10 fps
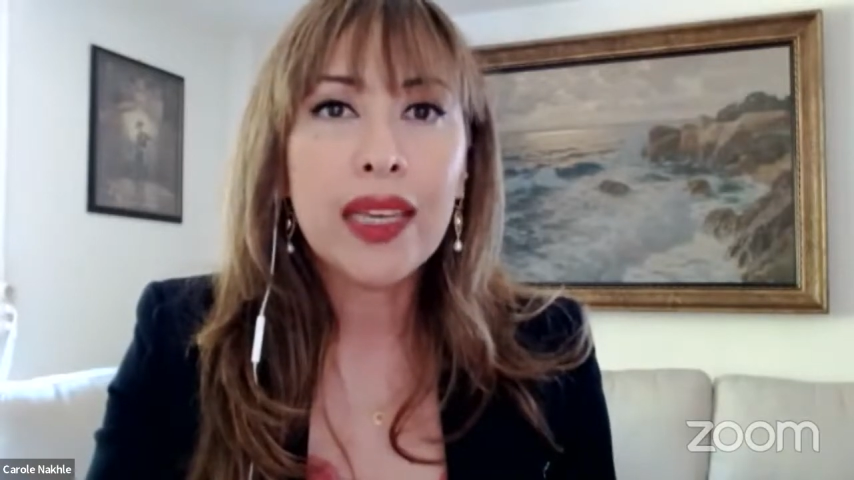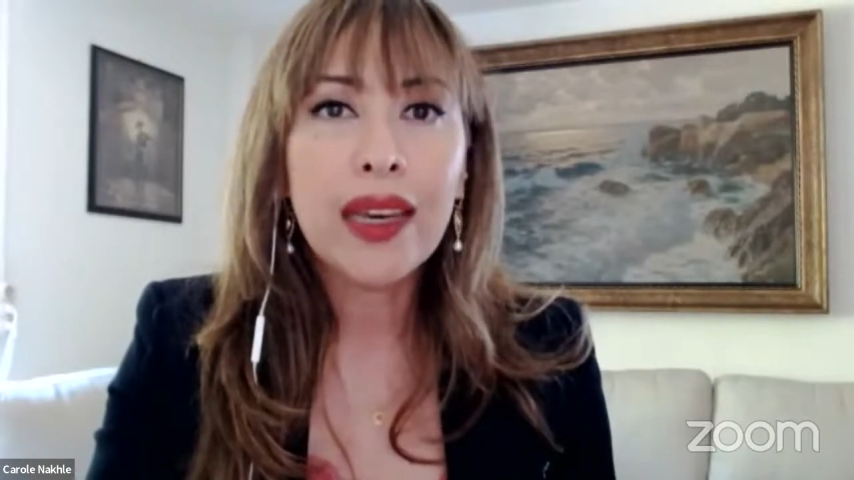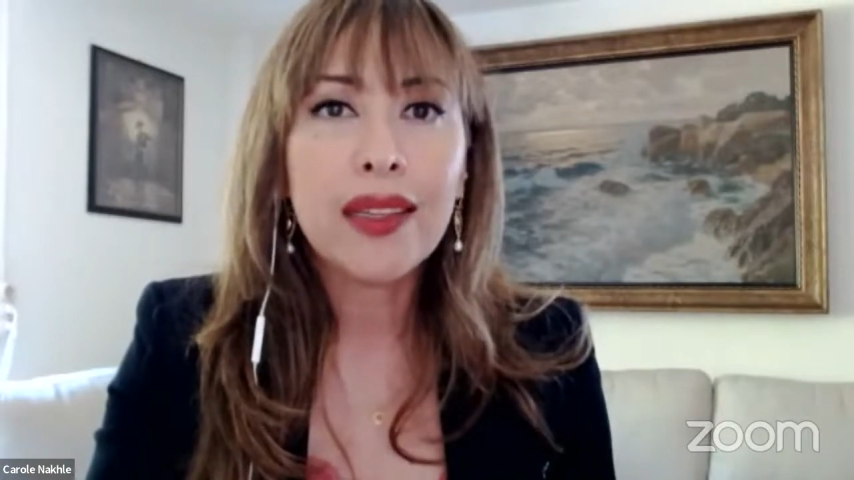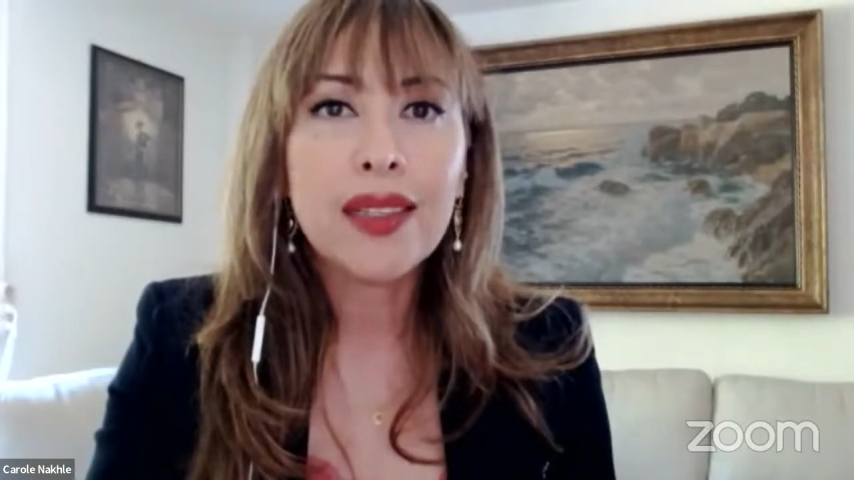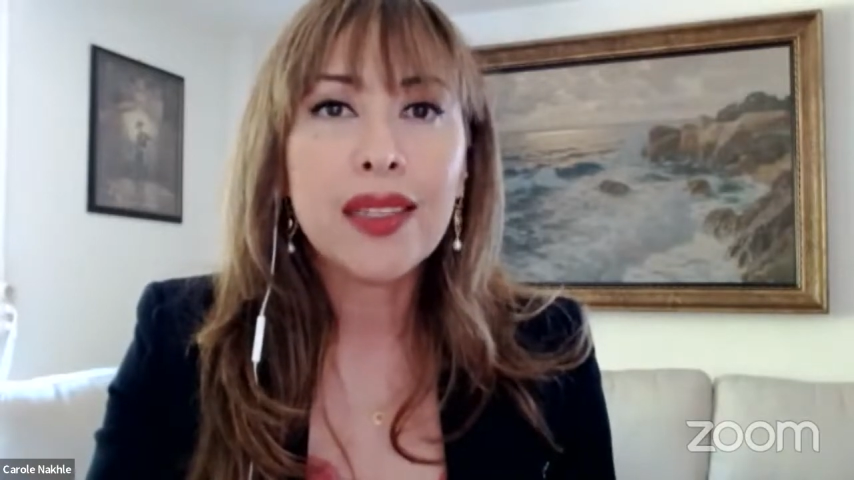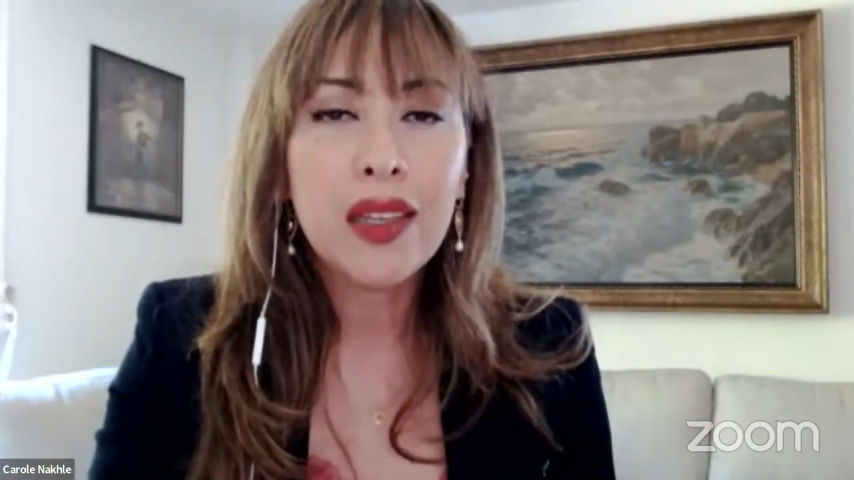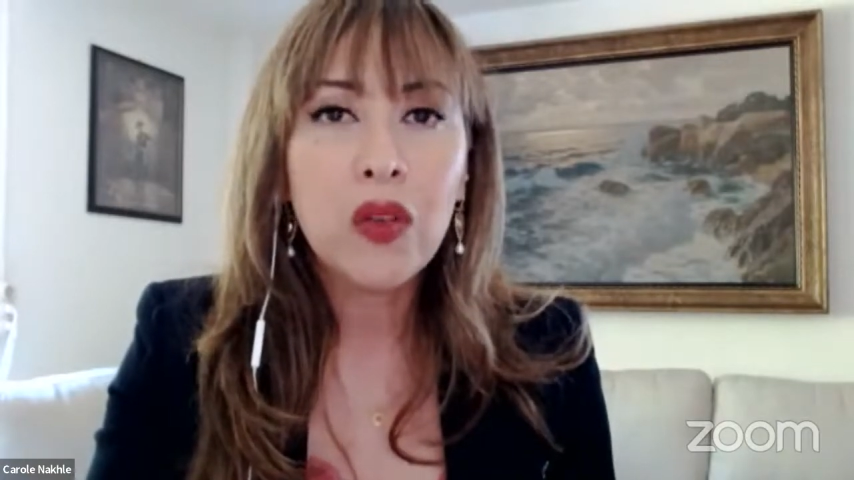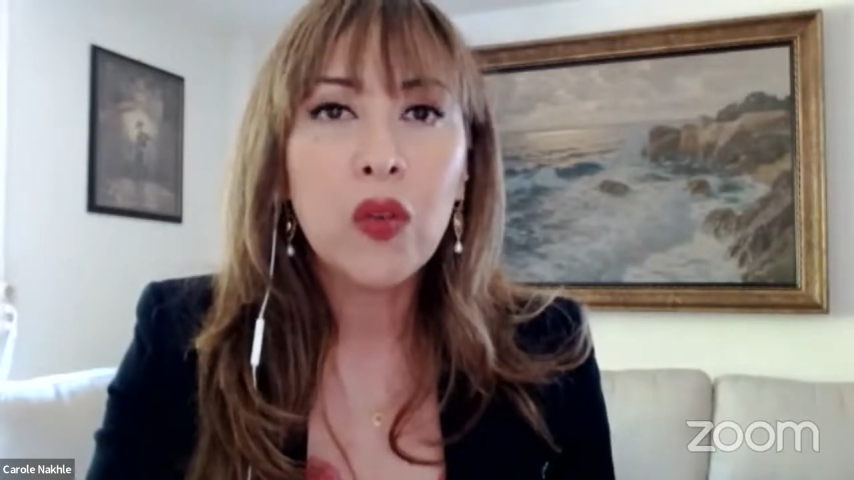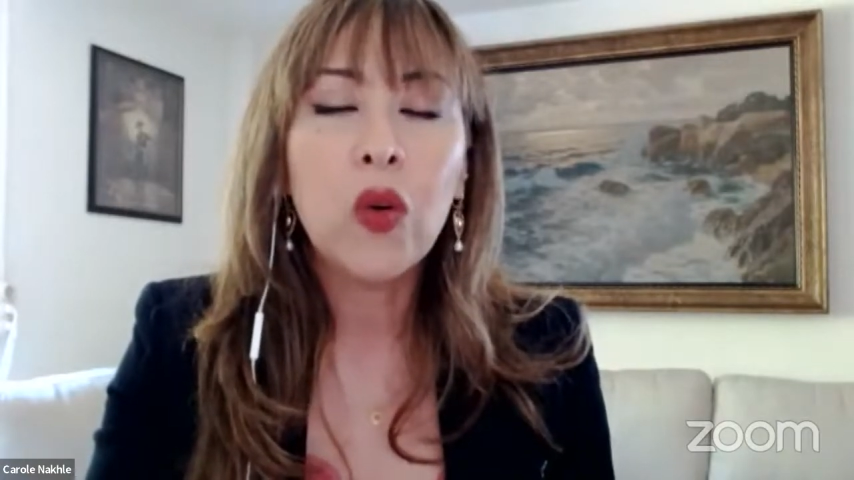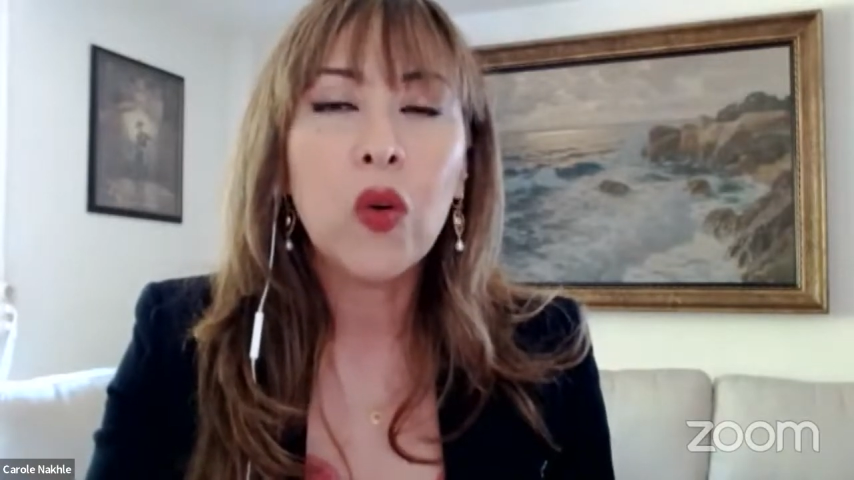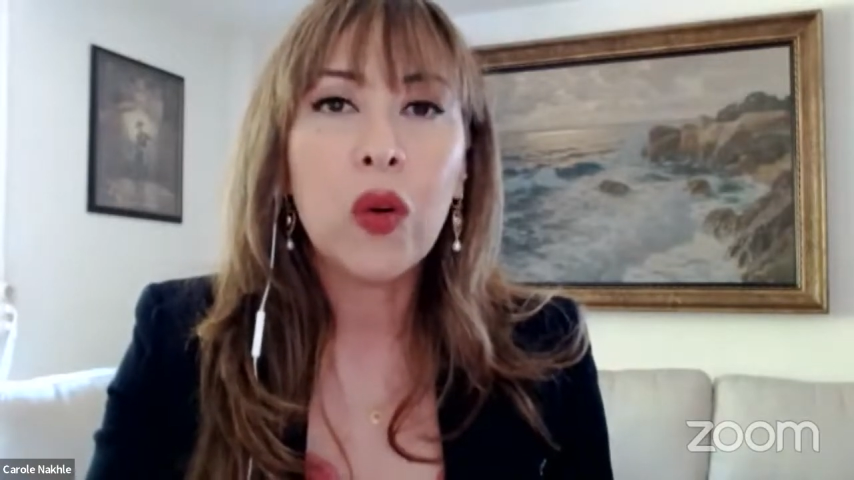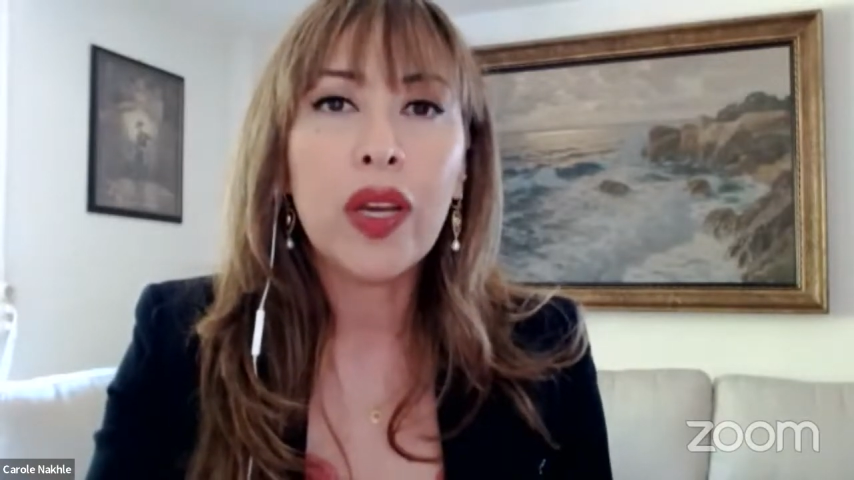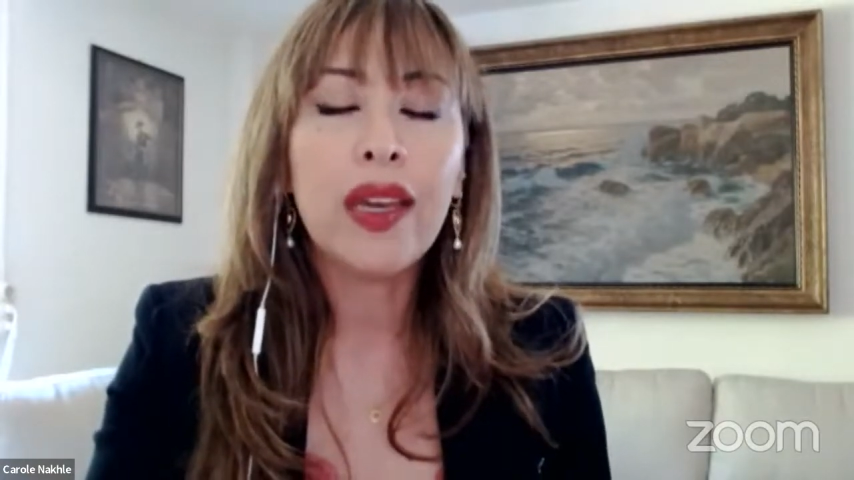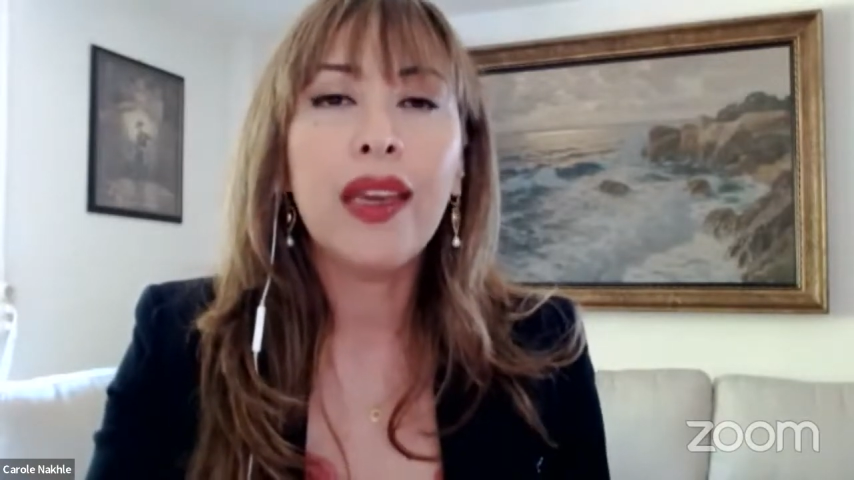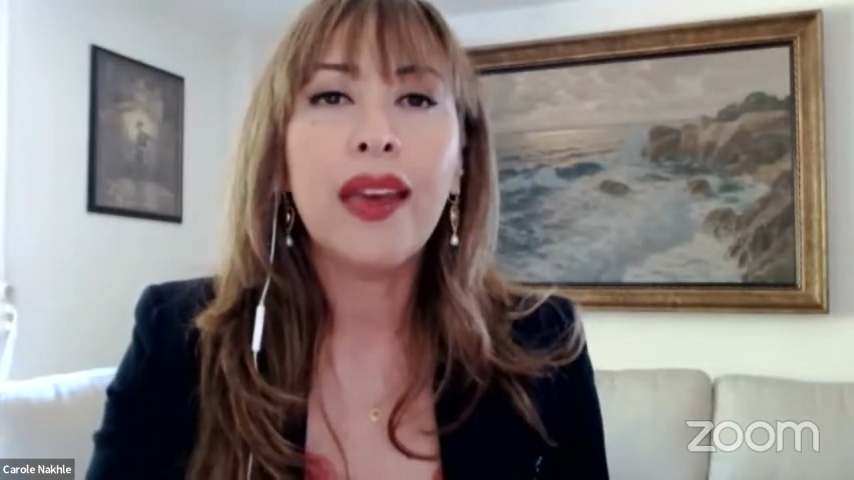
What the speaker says: gas in Norway,